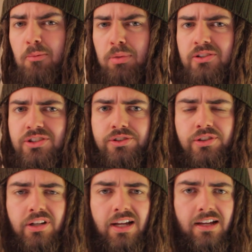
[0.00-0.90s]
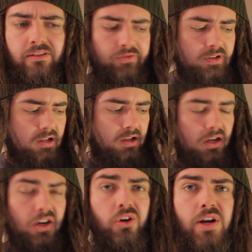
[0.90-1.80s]
Plus, you're gonna have
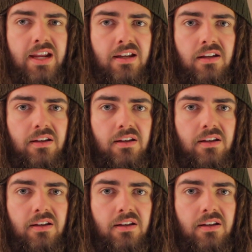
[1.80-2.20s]
honey